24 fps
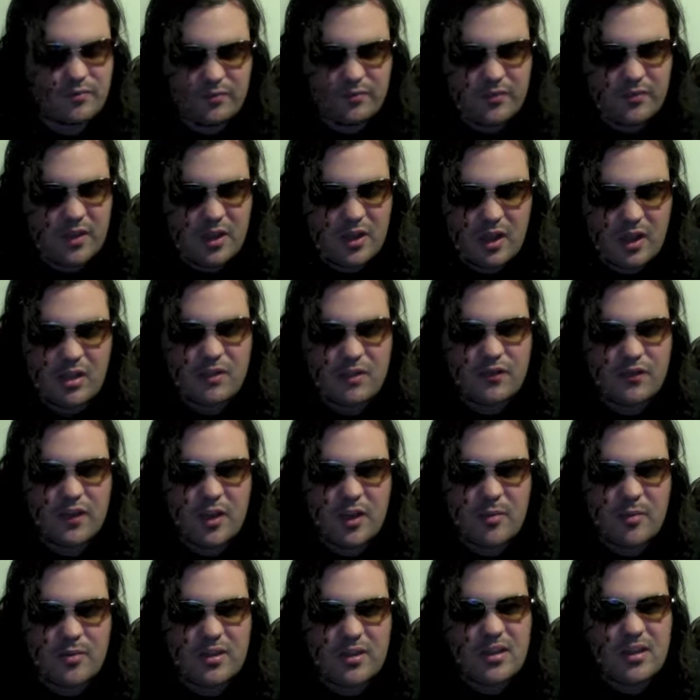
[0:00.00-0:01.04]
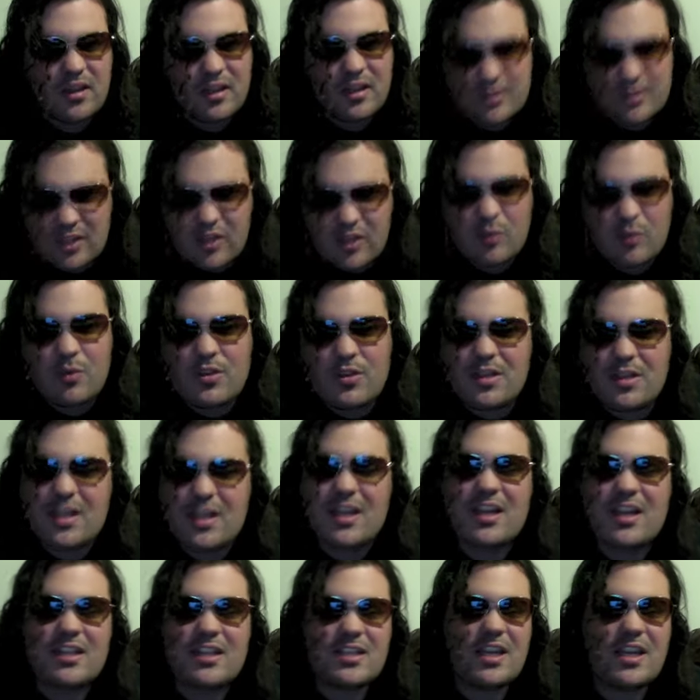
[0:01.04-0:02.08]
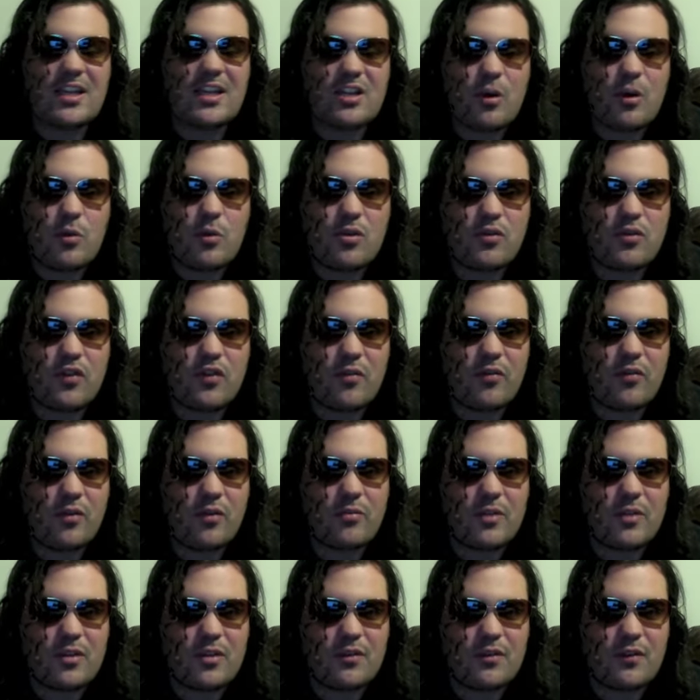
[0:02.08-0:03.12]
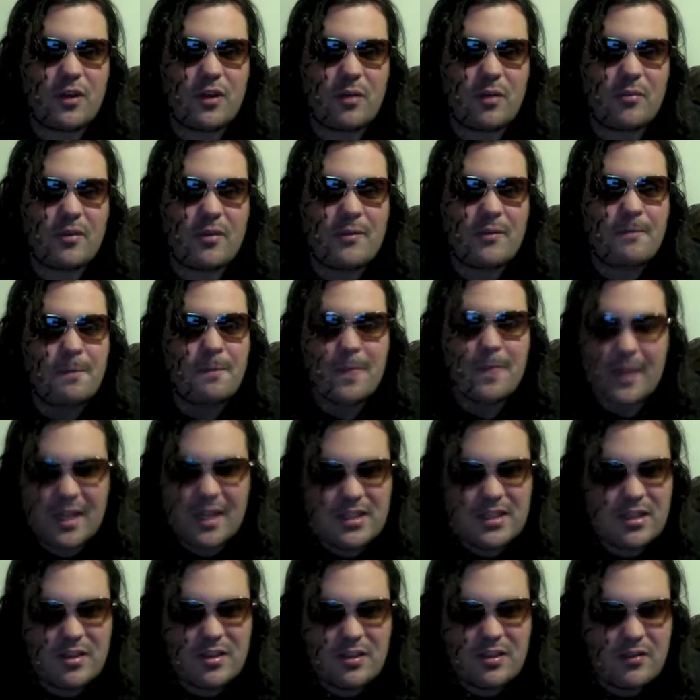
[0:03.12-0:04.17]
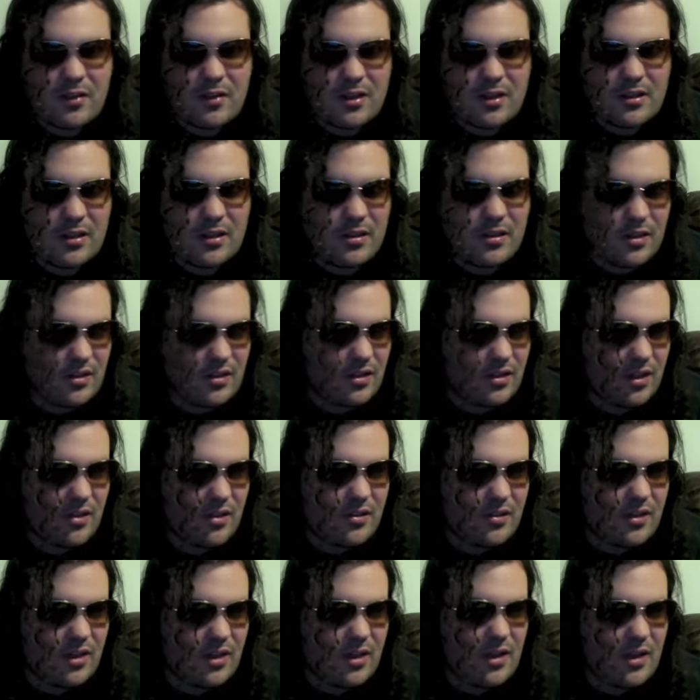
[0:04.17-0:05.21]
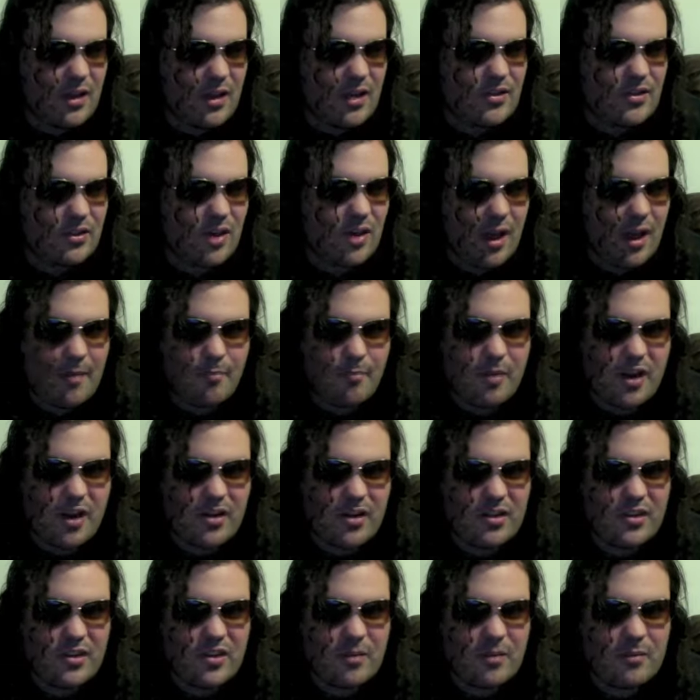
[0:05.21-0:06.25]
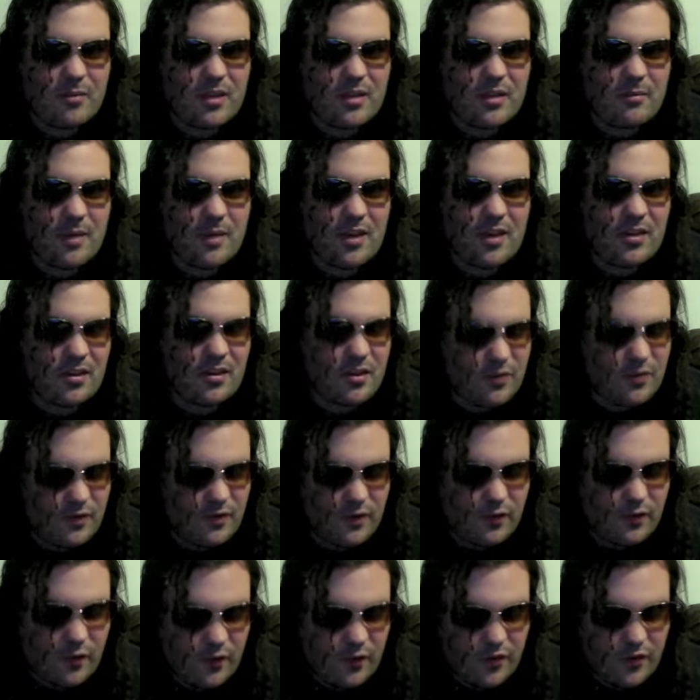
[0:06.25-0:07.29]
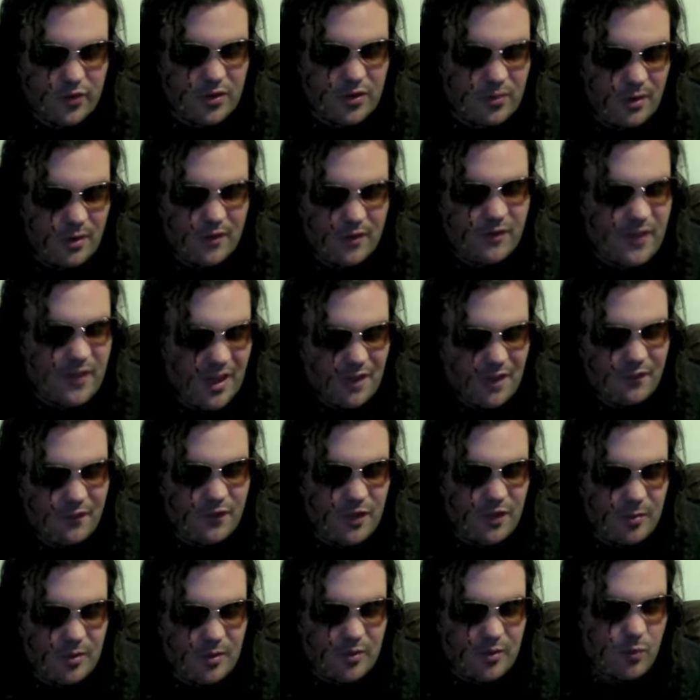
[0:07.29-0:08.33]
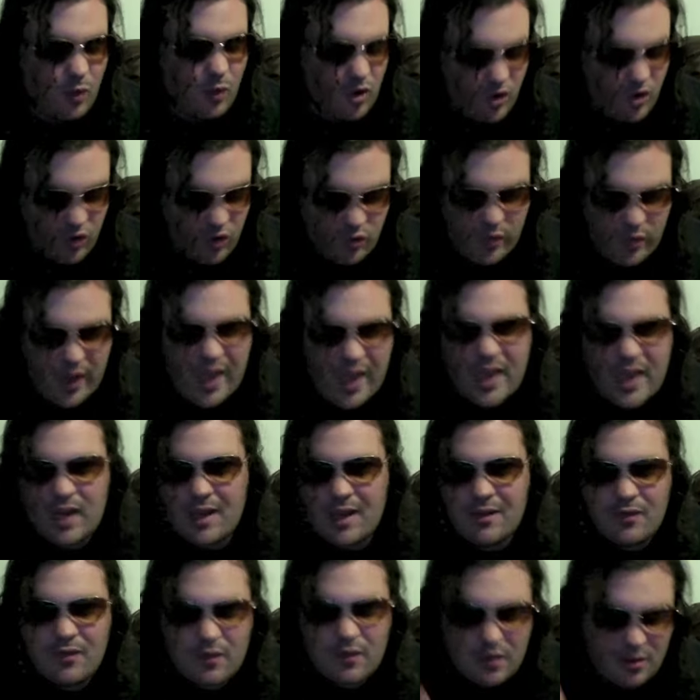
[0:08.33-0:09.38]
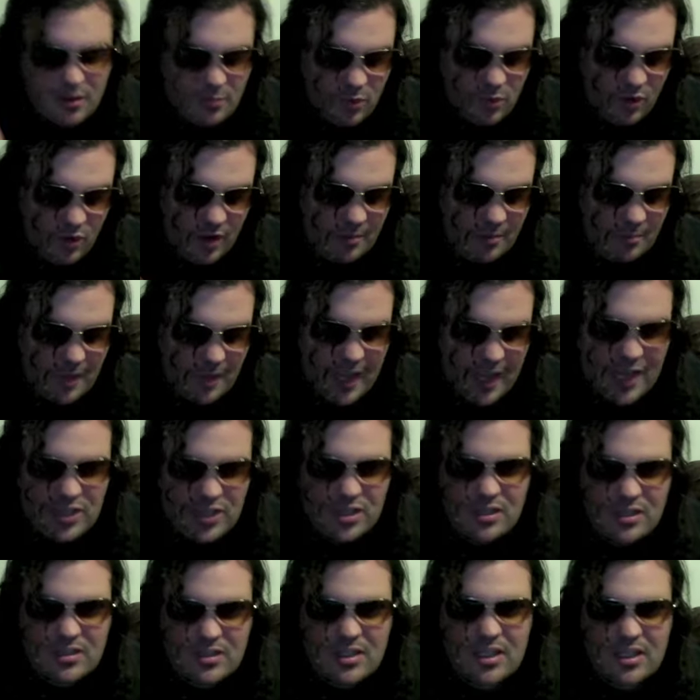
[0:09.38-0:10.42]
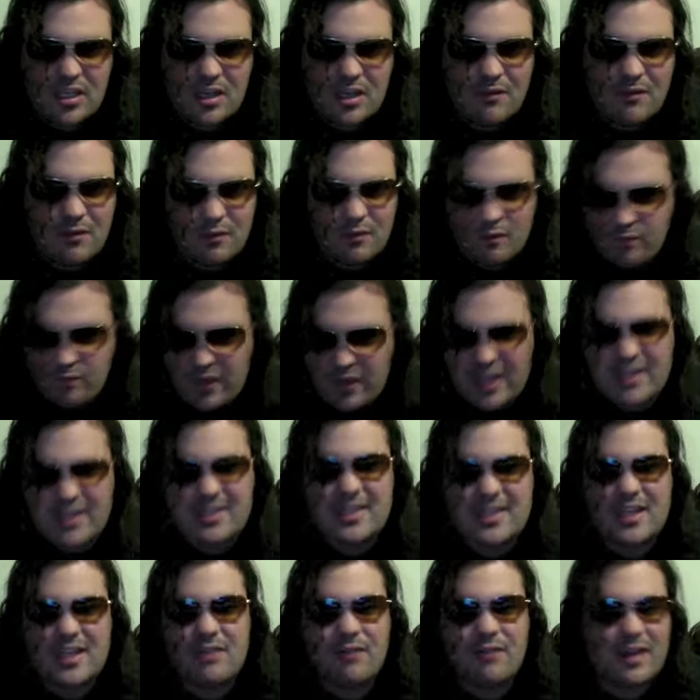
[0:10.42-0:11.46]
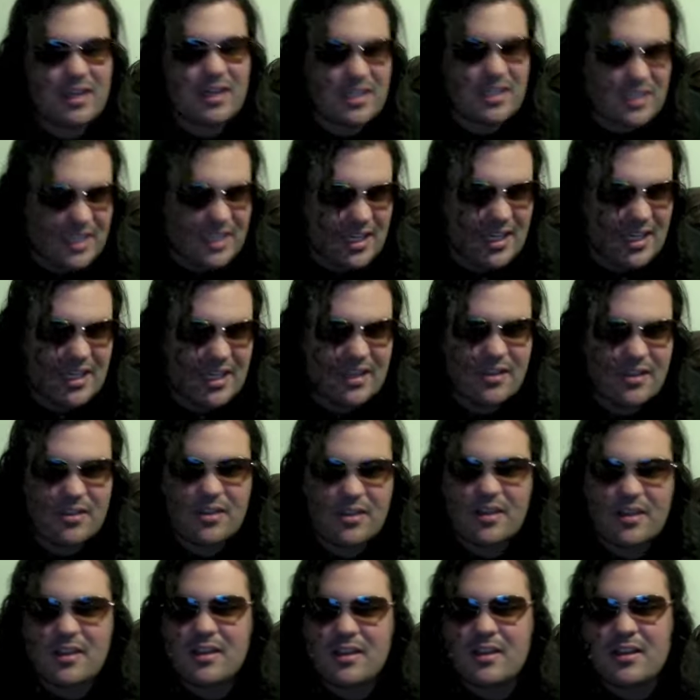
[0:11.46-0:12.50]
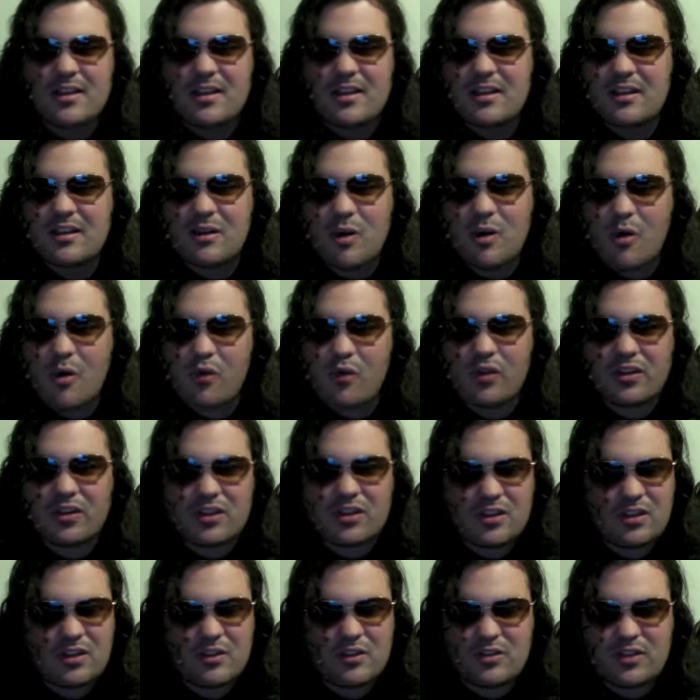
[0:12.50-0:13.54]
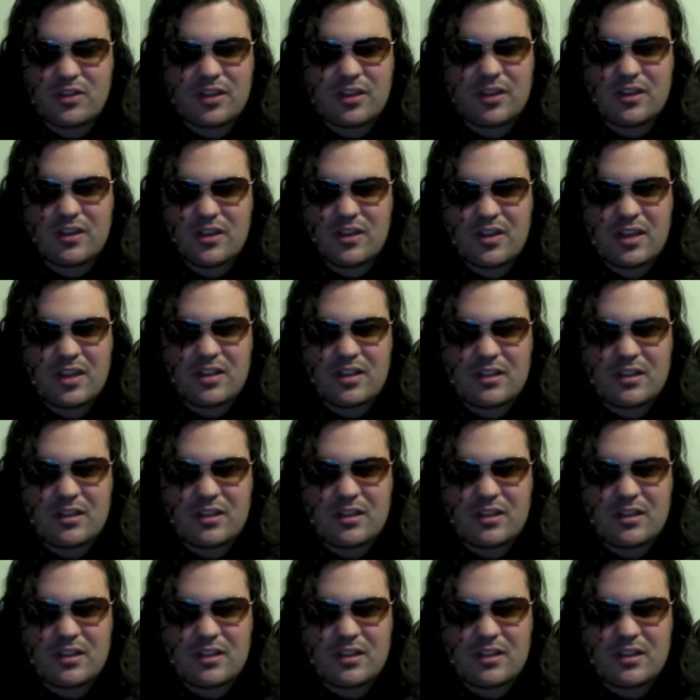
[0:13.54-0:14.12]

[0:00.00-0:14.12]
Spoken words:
other films, this is what they need to take notes from this film. It's a lot better than some of the, it makes this, for a 30-minute fan film, it's more creative, more imaginative, inventive ideas, over, you know, the thing is that